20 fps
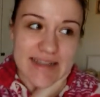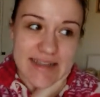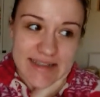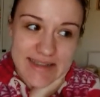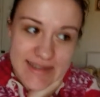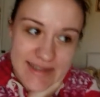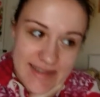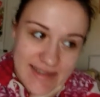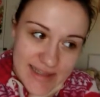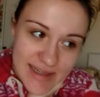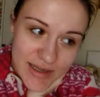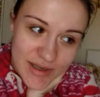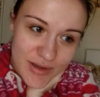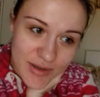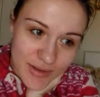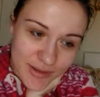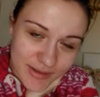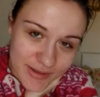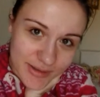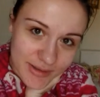
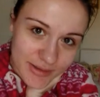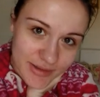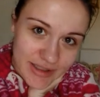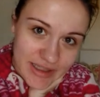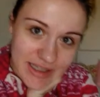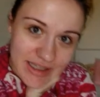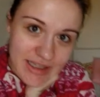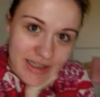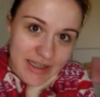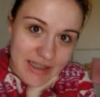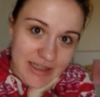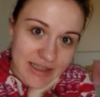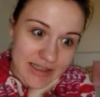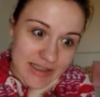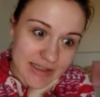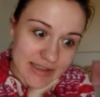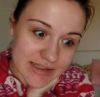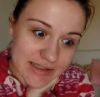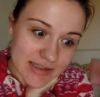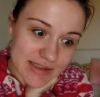So
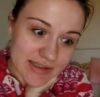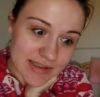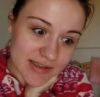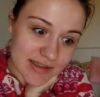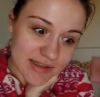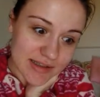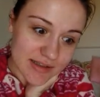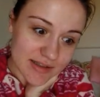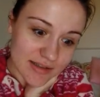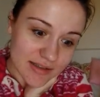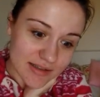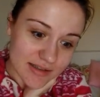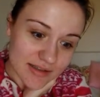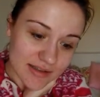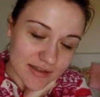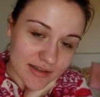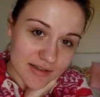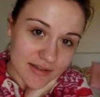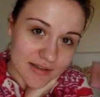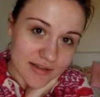it's
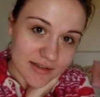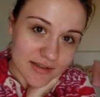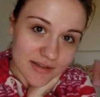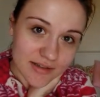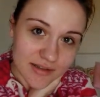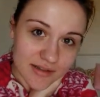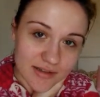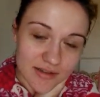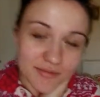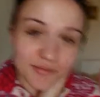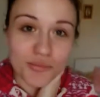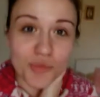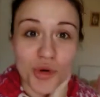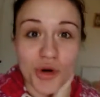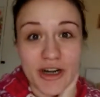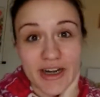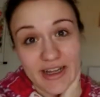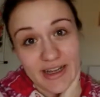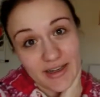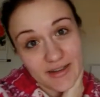
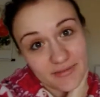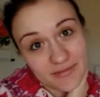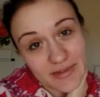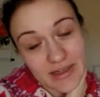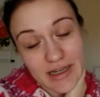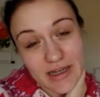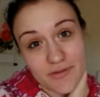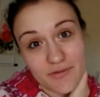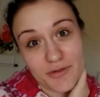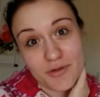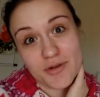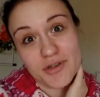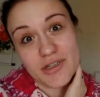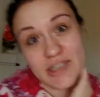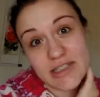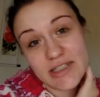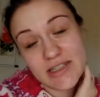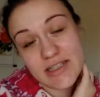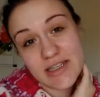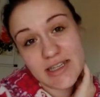morning, of
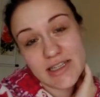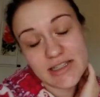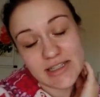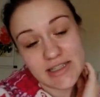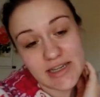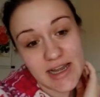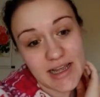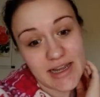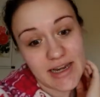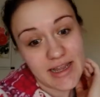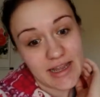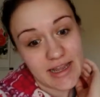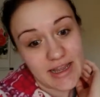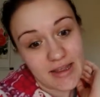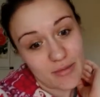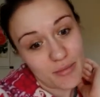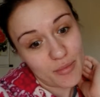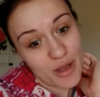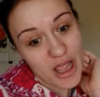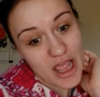course. It's 9
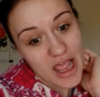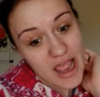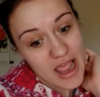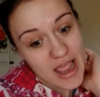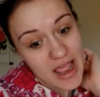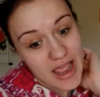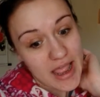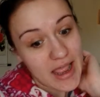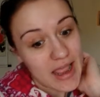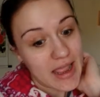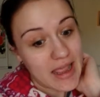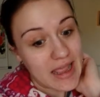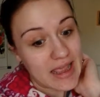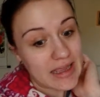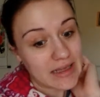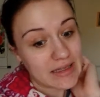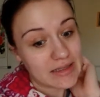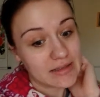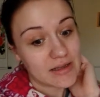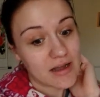a.m.
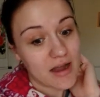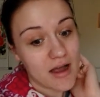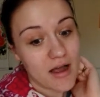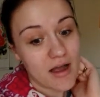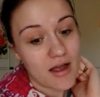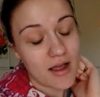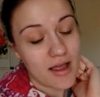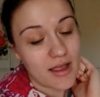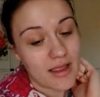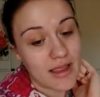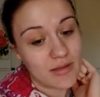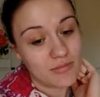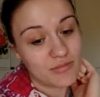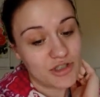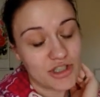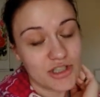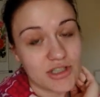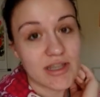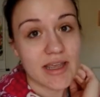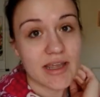and I am
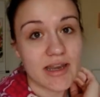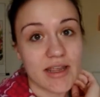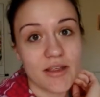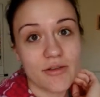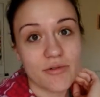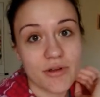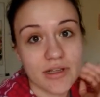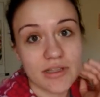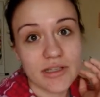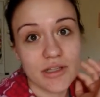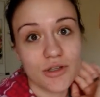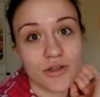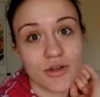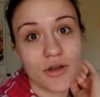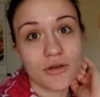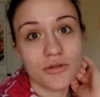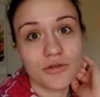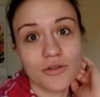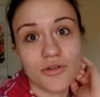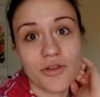just getting ready to
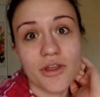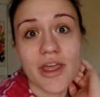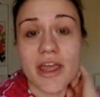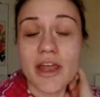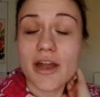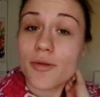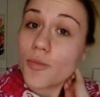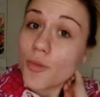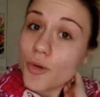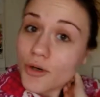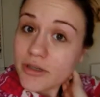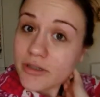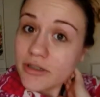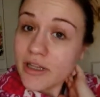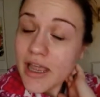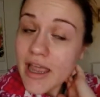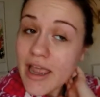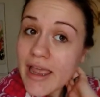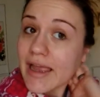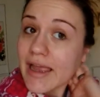go to the airport.
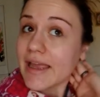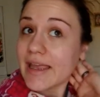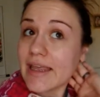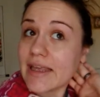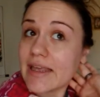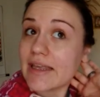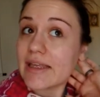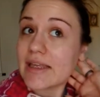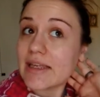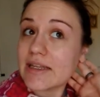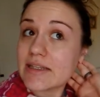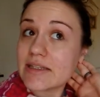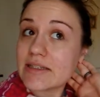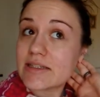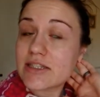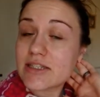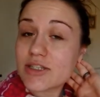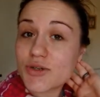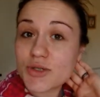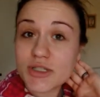
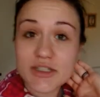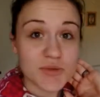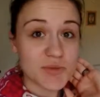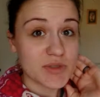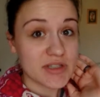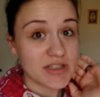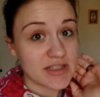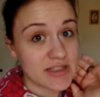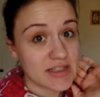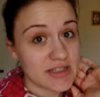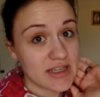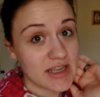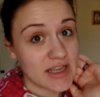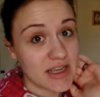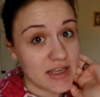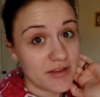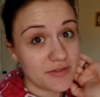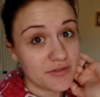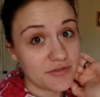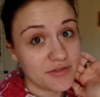It's Christmas
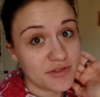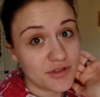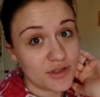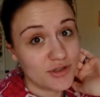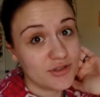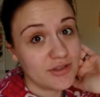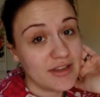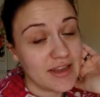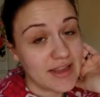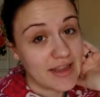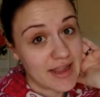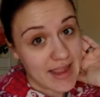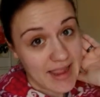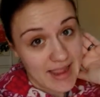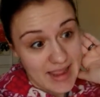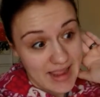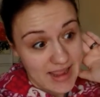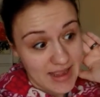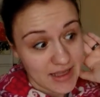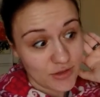Eve
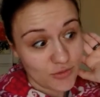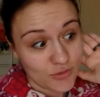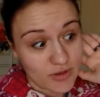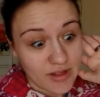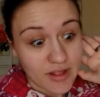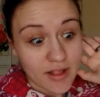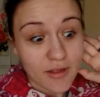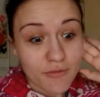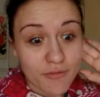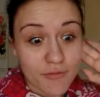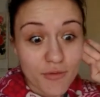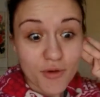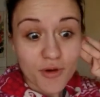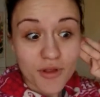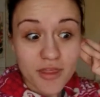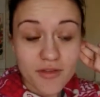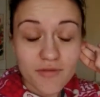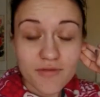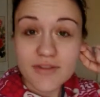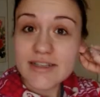today,
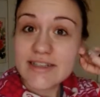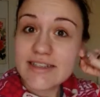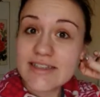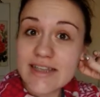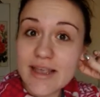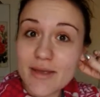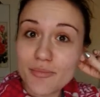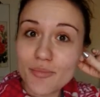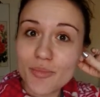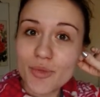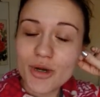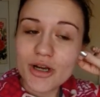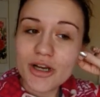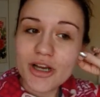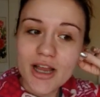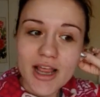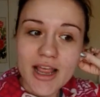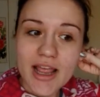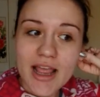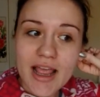24th of December.
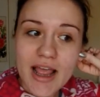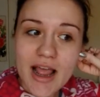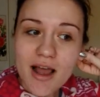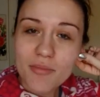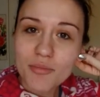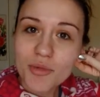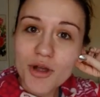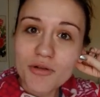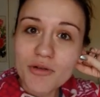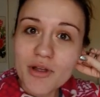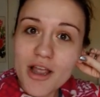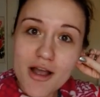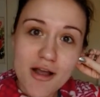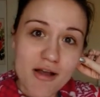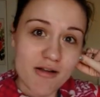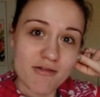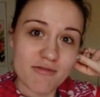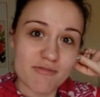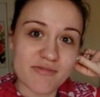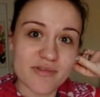I'm going
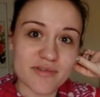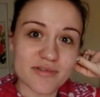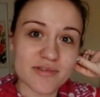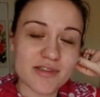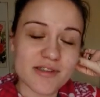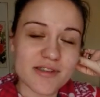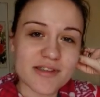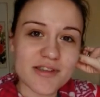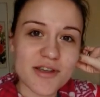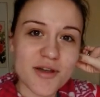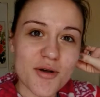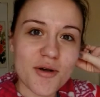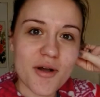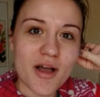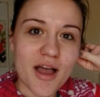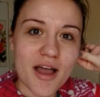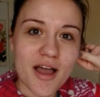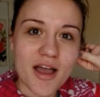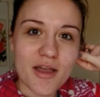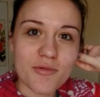home, so
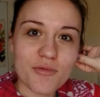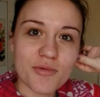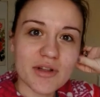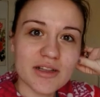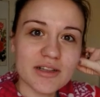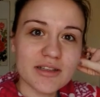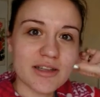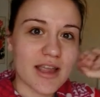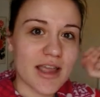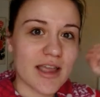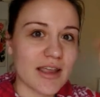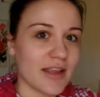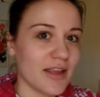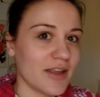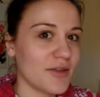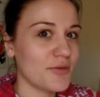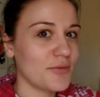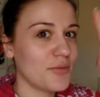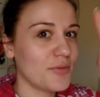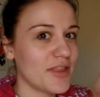I will
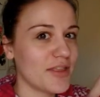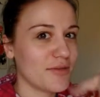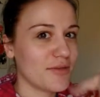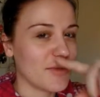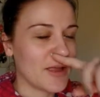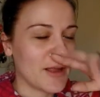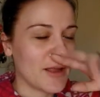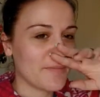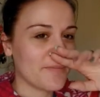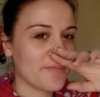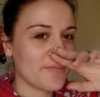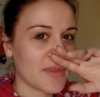take you with me.